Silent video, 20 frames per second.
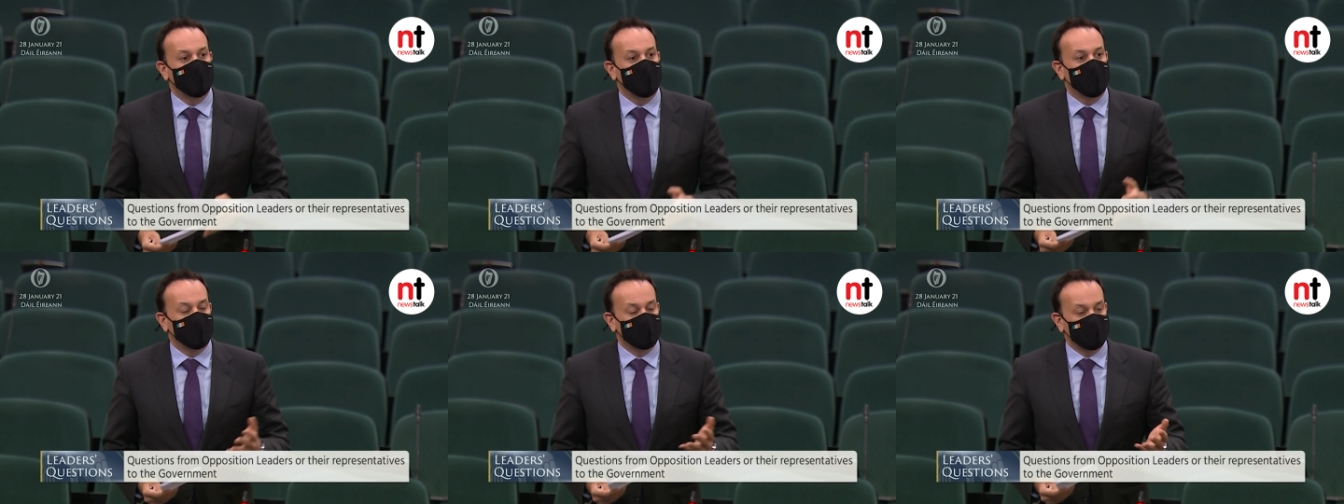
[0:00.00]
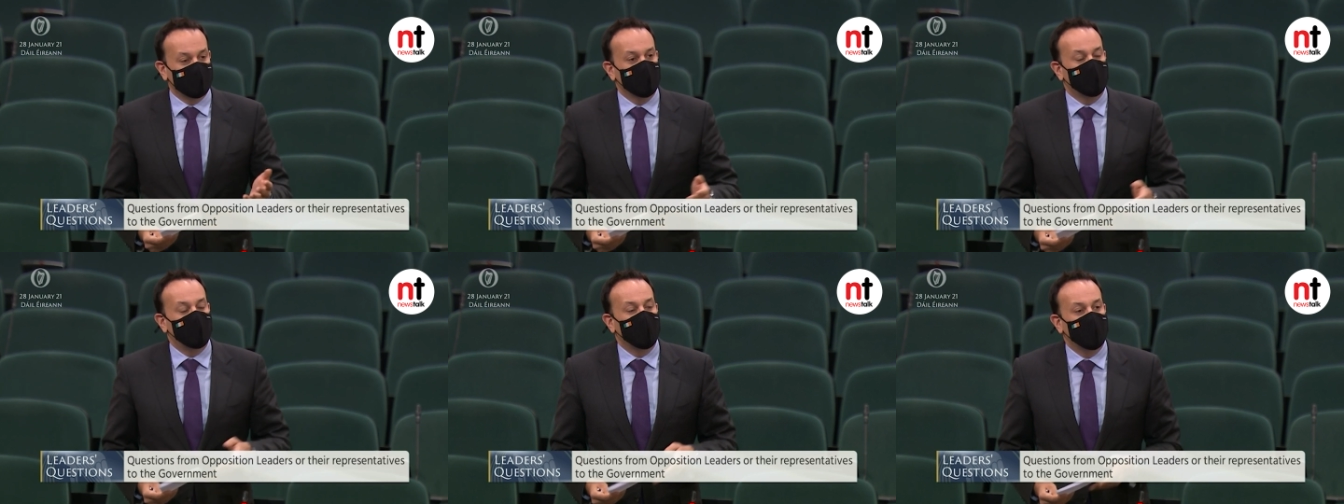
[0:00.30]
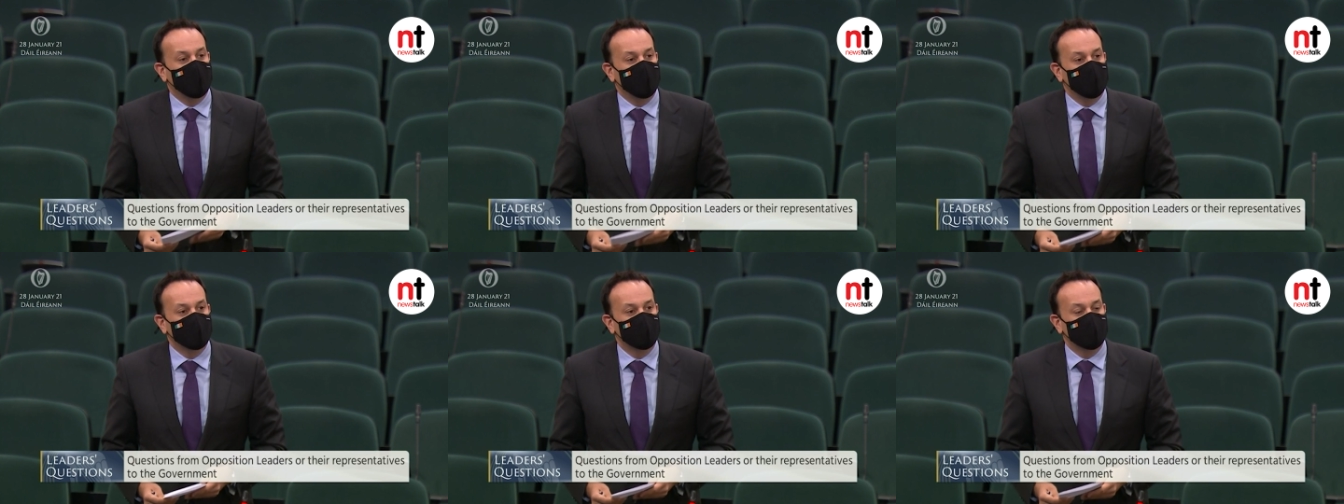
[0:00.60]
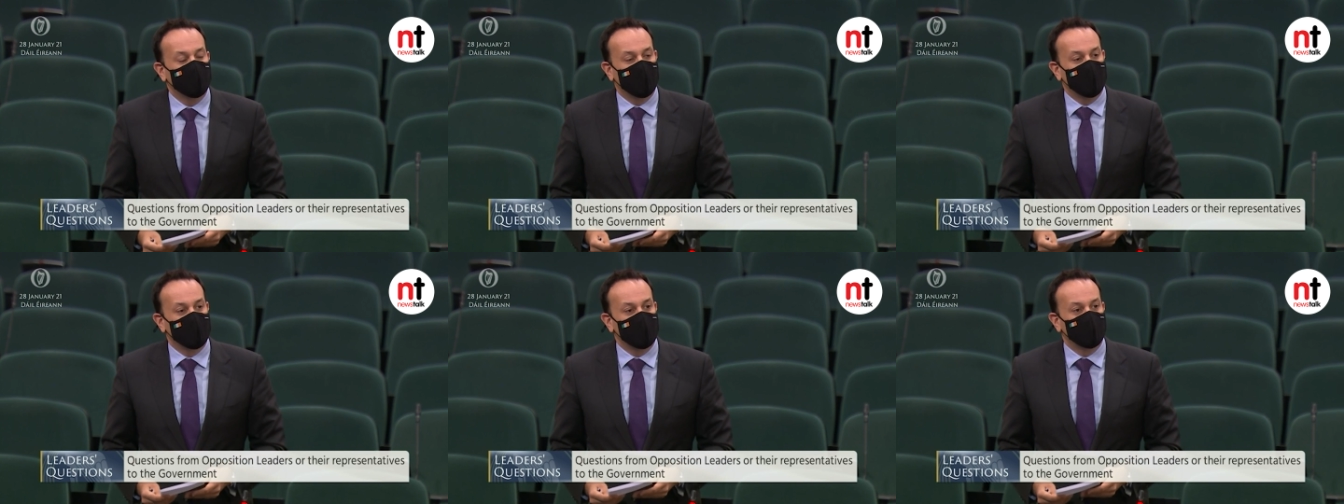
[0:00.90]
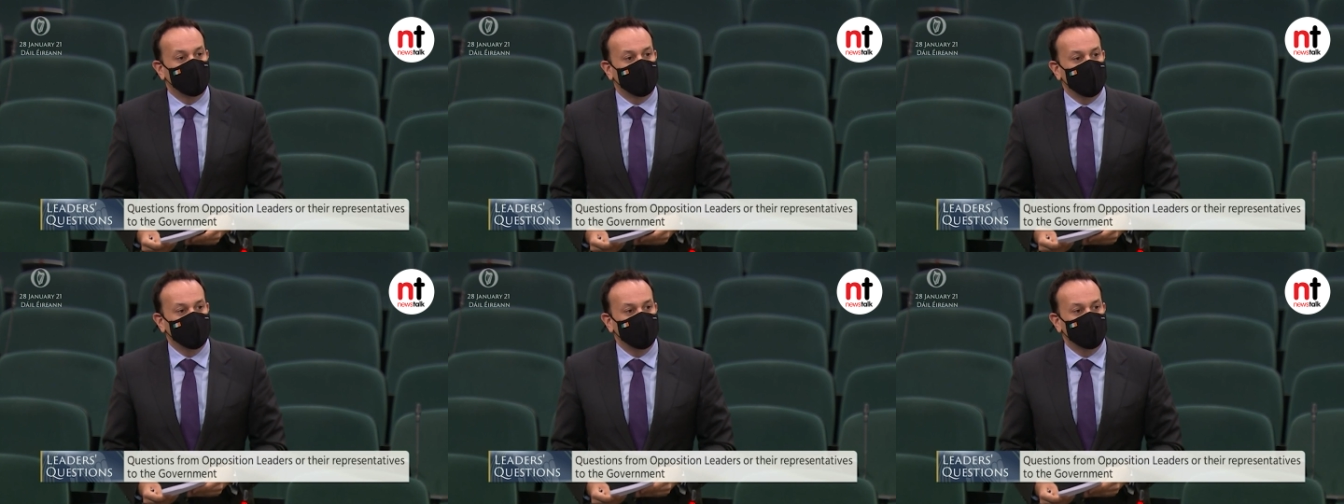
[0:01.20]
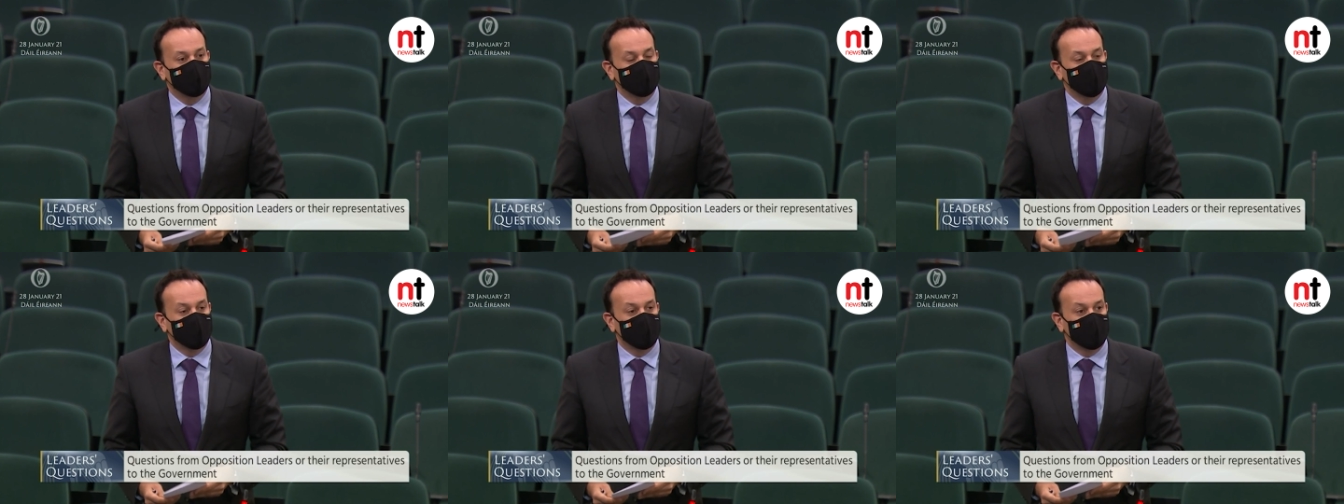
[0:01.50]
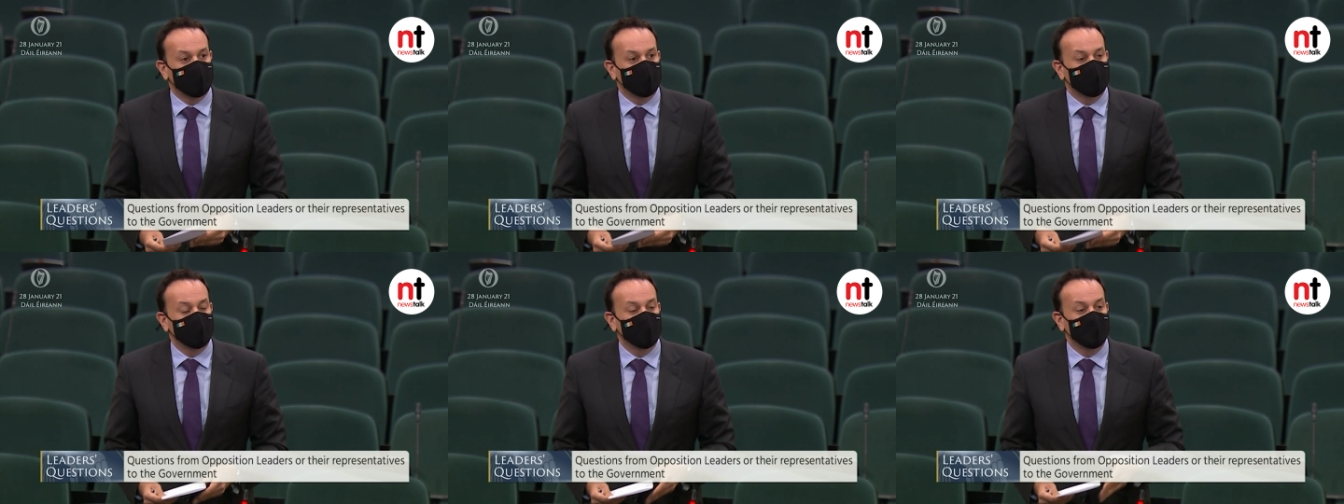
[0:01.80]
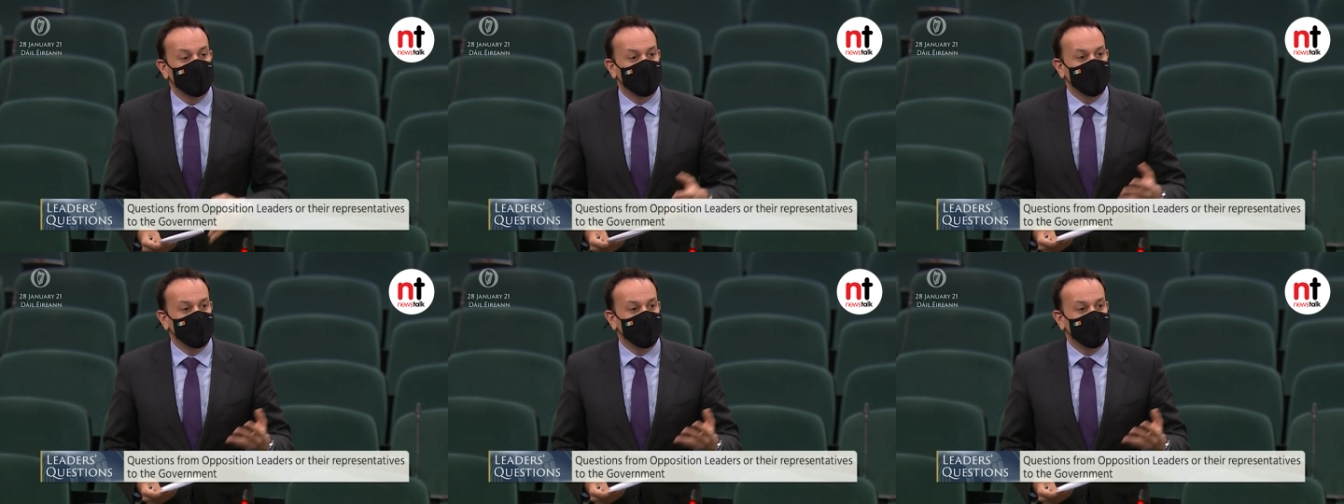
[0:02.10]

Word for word: that you paid in previous years.